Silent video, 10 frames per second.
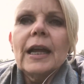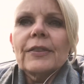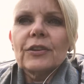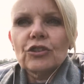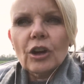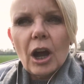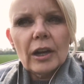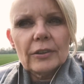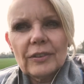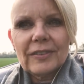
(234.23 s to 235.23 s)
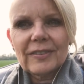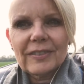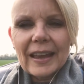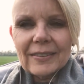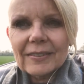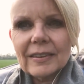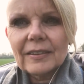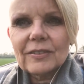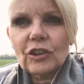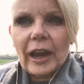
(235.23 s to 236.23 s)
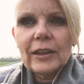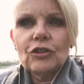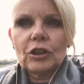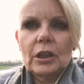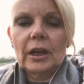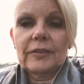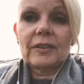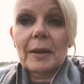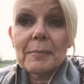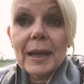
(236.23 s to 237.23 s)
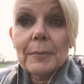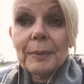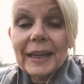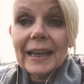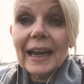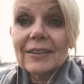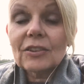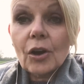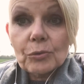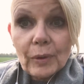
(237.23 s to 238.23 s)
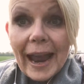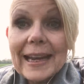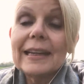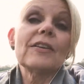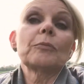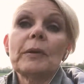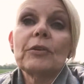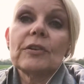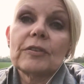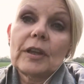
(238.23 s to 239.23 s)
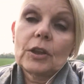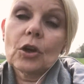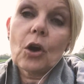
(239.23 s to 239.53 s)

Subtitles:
The child has sensed this change in us. They may be directly experiencing the